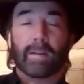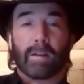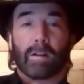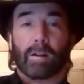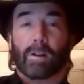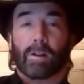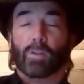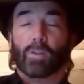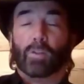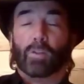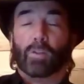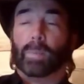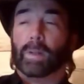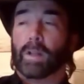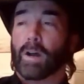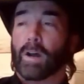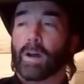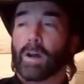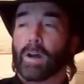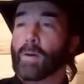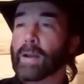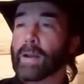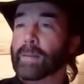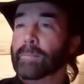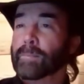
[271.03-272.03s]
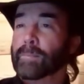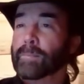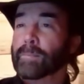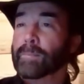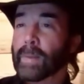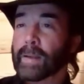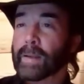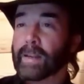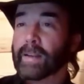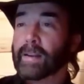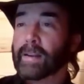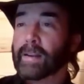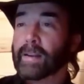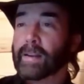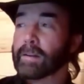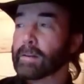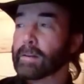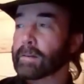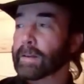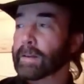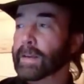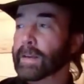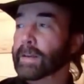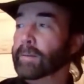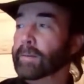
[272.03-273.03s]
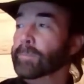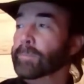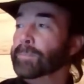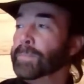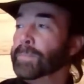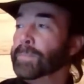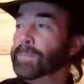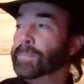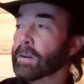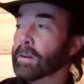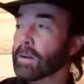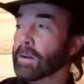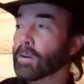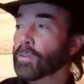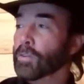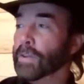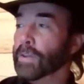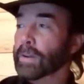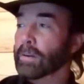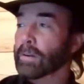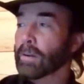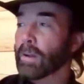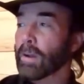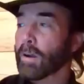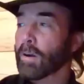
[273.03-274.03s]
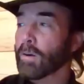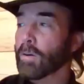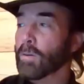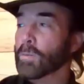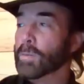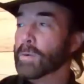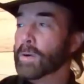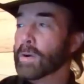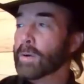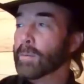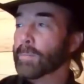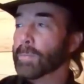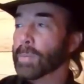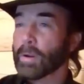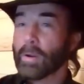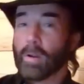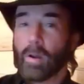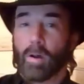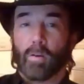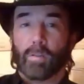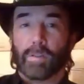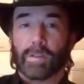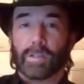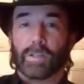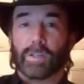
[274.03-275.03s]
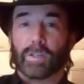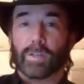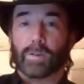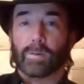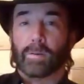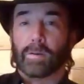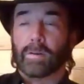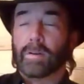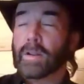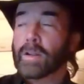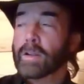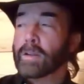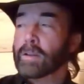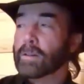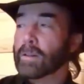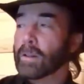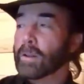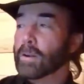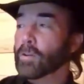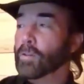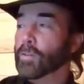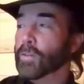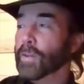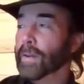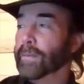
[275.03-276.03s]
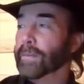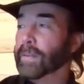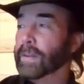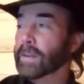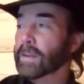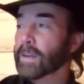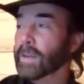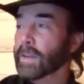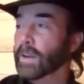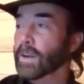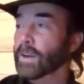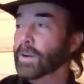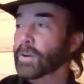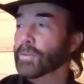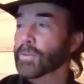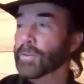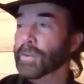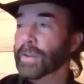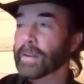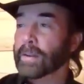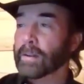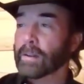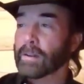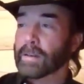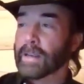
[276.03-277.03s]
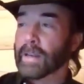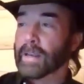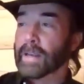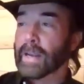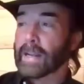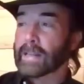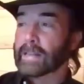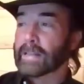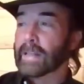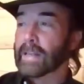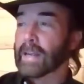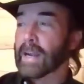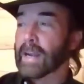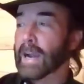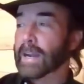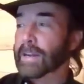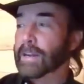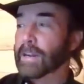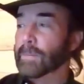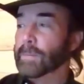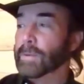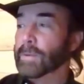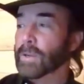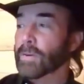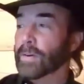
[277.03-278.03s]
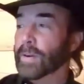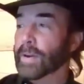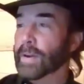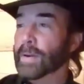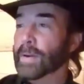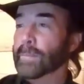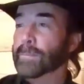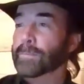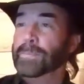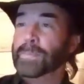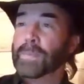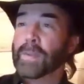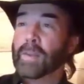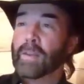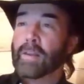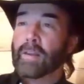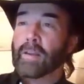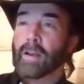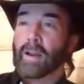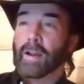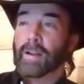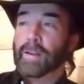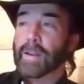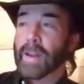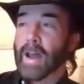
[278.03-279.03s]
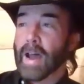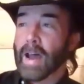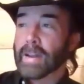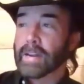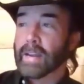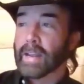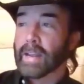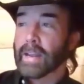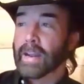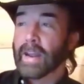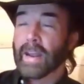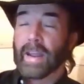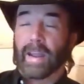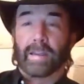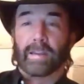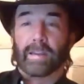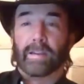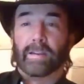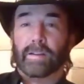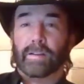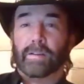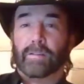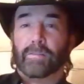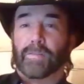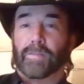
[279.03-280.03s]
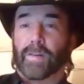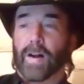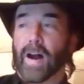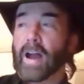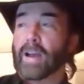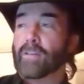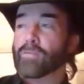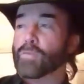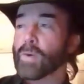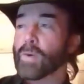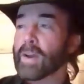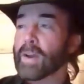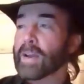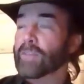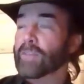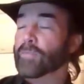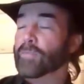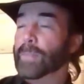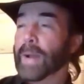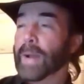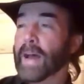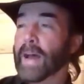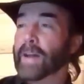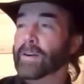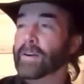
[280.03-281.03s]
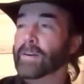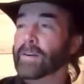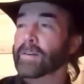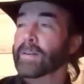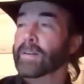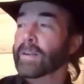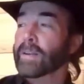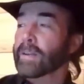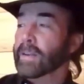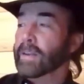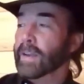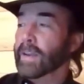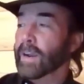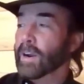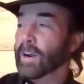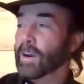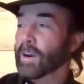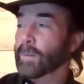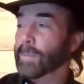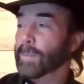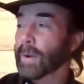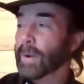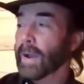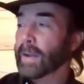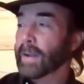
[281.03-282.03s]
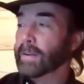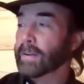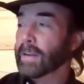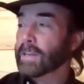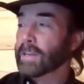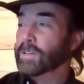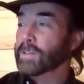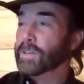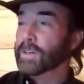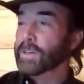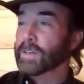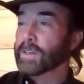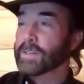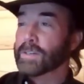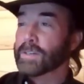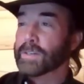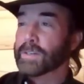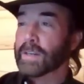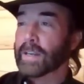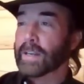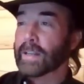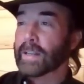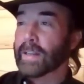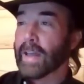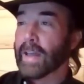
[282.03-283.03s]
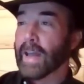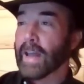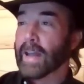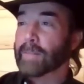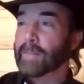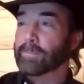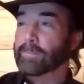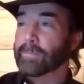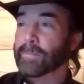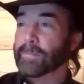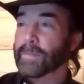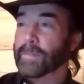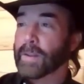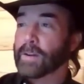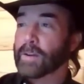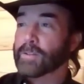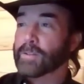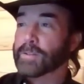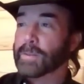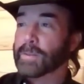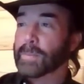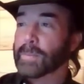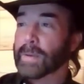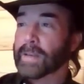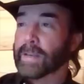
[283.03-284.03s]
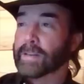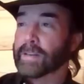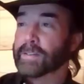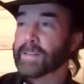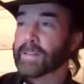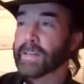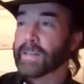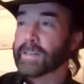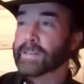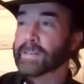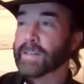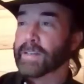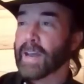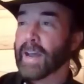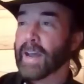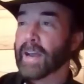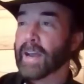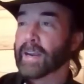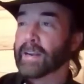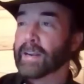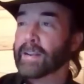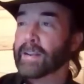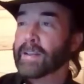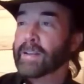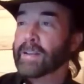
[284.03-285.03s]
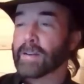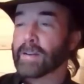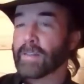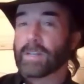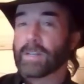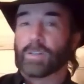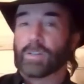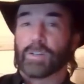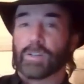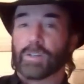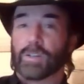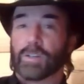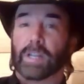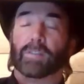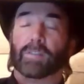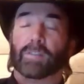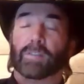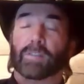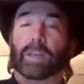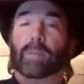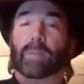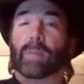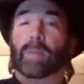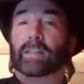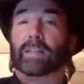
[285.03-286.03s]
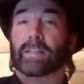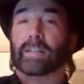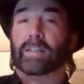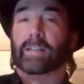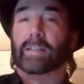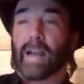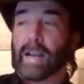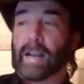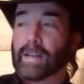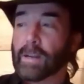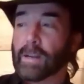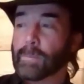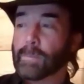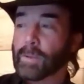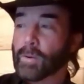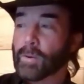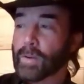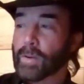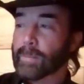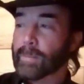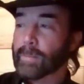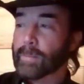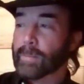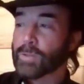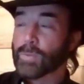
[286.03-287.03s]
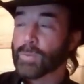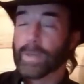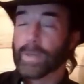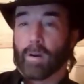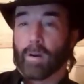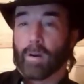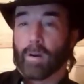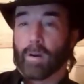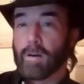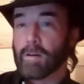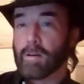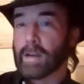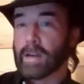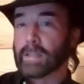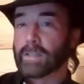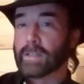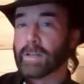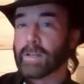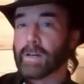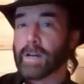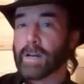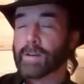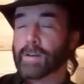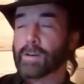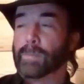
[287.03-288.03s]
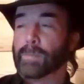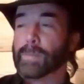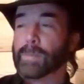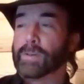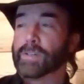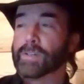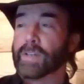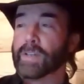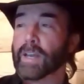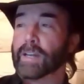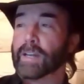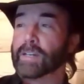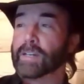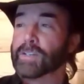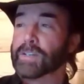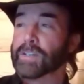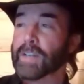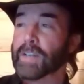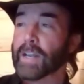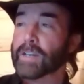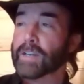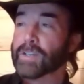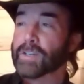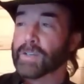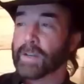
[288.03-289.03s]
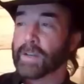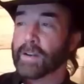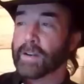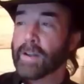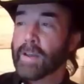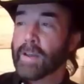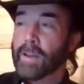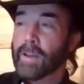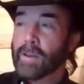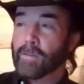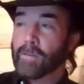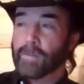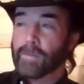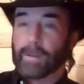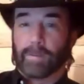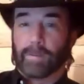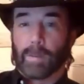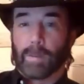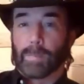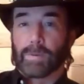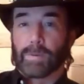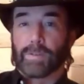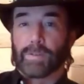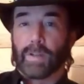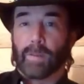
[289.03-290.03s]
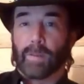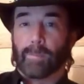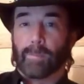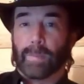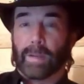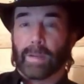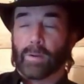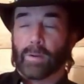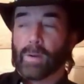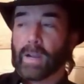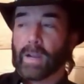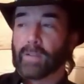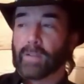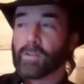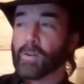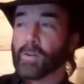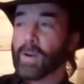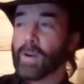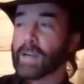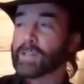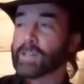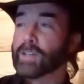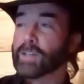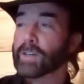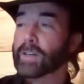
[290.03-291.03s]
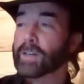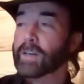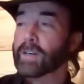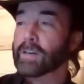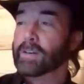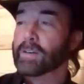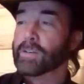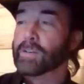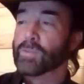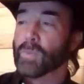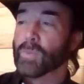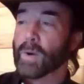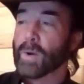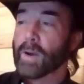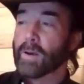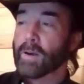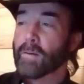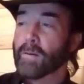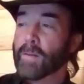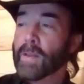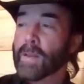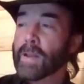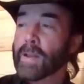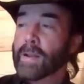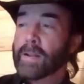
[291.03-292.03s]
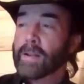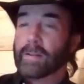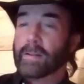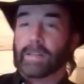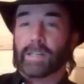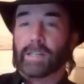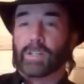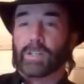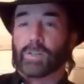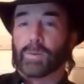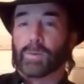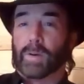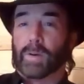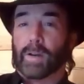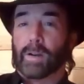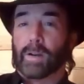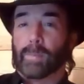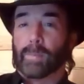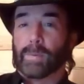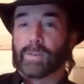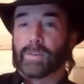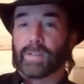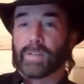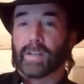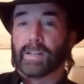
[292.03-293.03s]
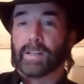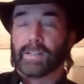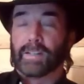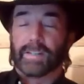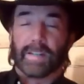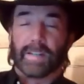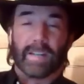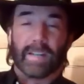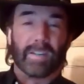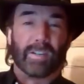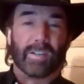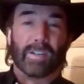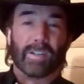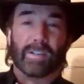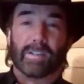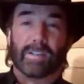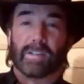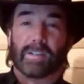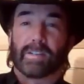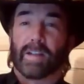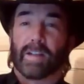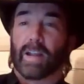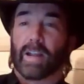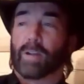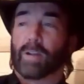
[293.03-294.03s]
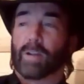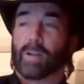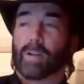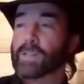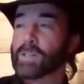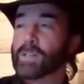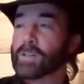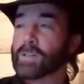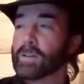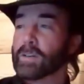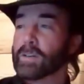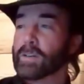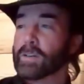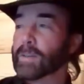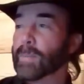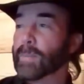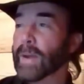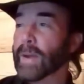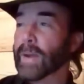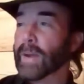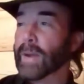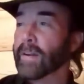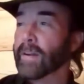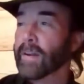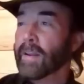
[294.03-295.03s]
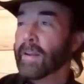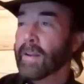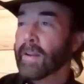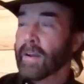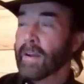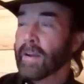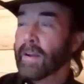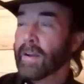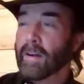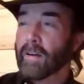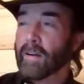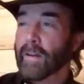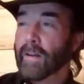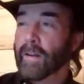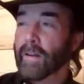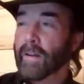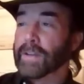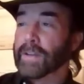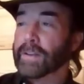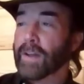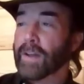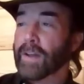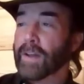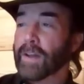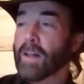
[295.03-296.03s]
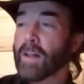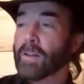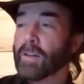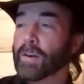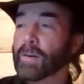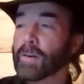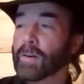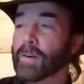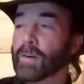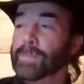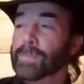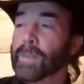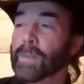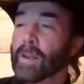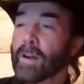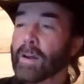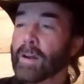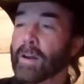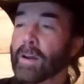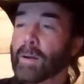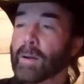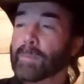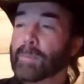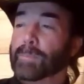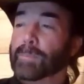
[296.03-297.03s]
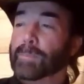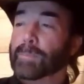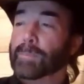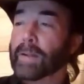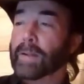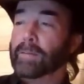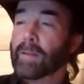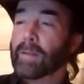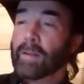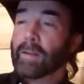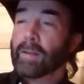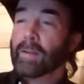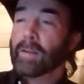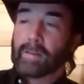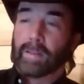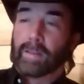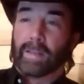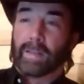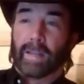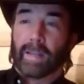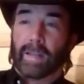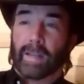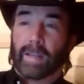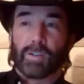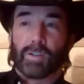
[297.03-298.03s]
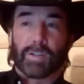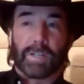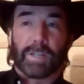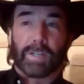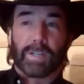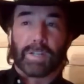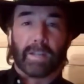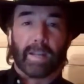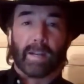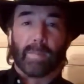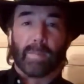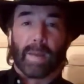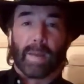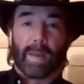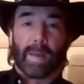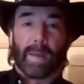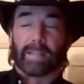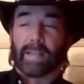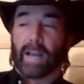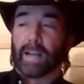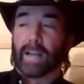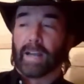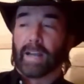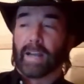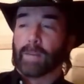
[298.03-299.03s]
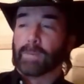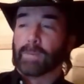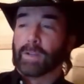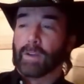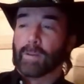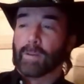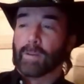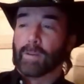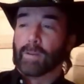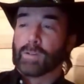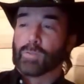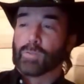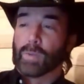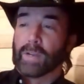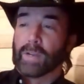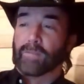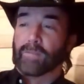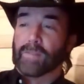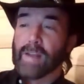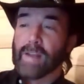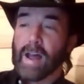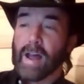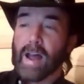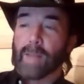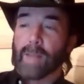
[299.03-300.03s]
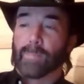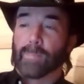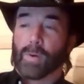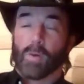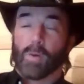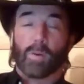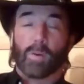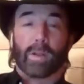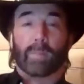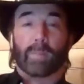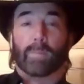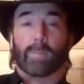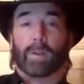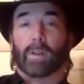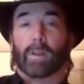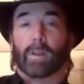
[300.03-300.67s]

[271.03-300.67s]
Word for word: closed below it, making a clean closing low below the June lows on the Qs. Then looking at the IWM, not in a five-wave pattern here, but as you can see that there's the big zigzag. Now the interesting thing about the IWM is we are at the 100% extension. 50% B-wave correction here as well leads to 100% extension, just like we just looked about on the dollar. But the interesting thing about the IWM is we've not broken